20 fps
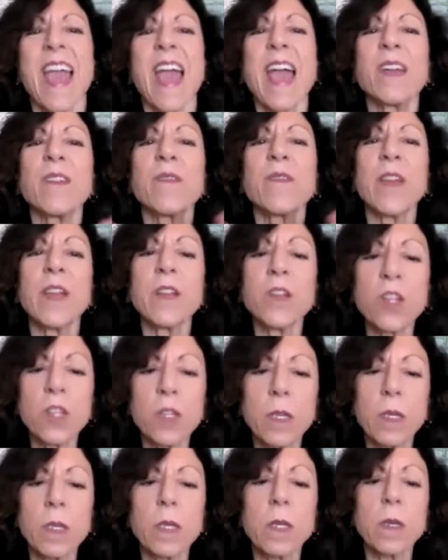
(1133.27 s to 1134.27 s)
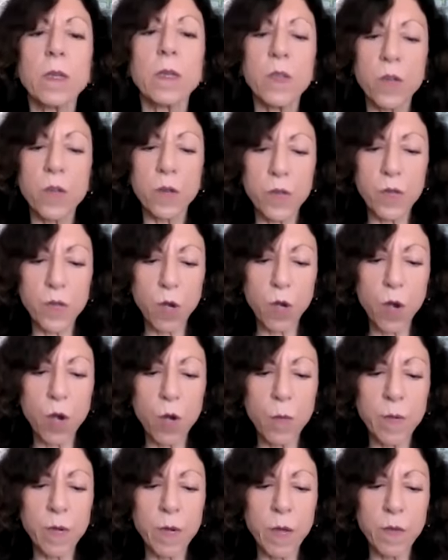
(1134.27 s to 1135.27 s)
And eventually it starts to
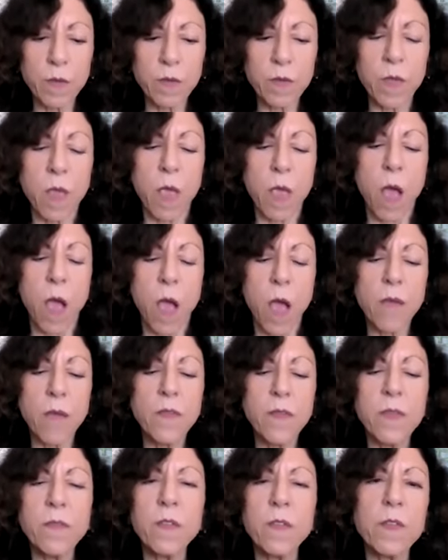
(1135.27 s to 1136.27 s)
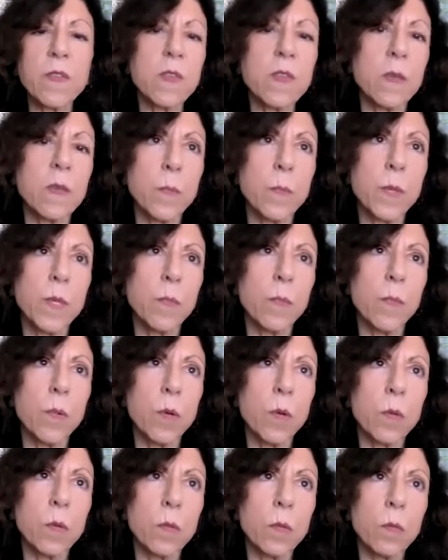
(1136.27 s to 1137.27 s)
harmonize. I've even seen
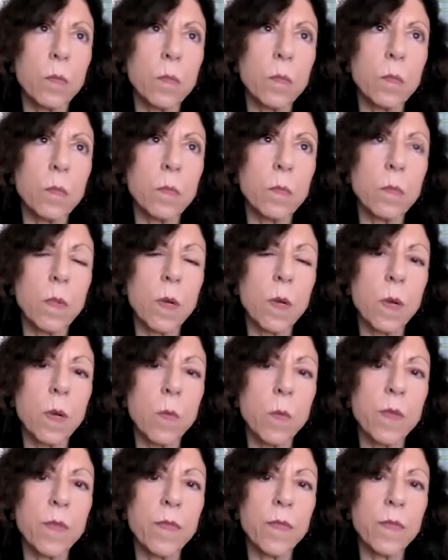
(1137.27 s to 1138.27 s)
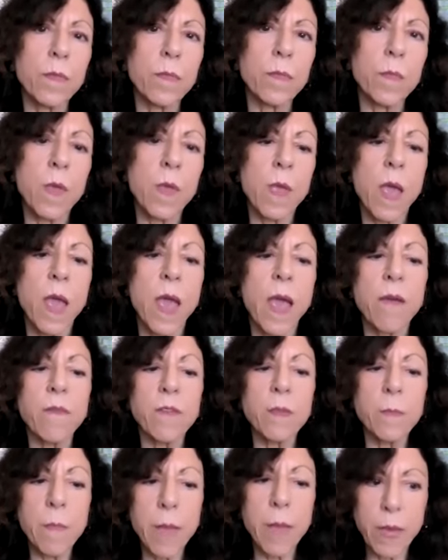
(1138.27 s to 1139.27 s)
people with
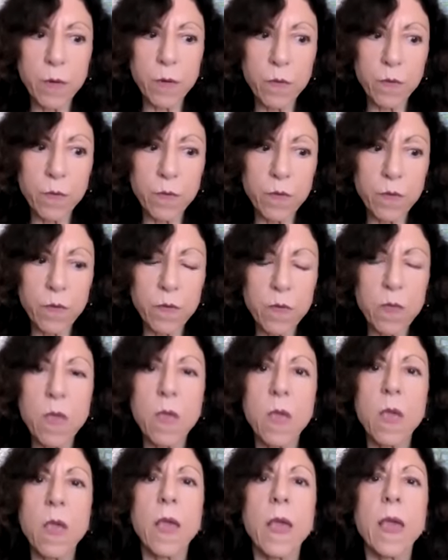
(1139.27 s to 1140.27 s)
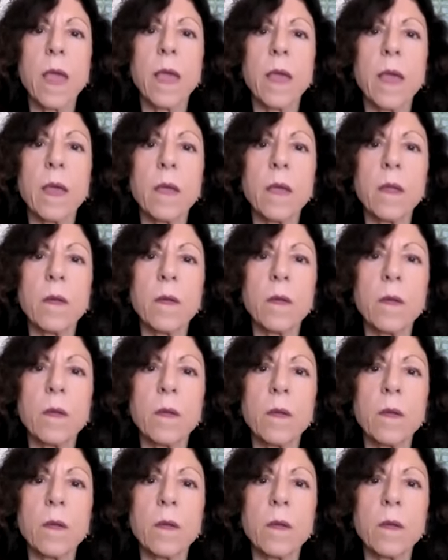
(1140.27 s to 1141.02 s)
heavy metals and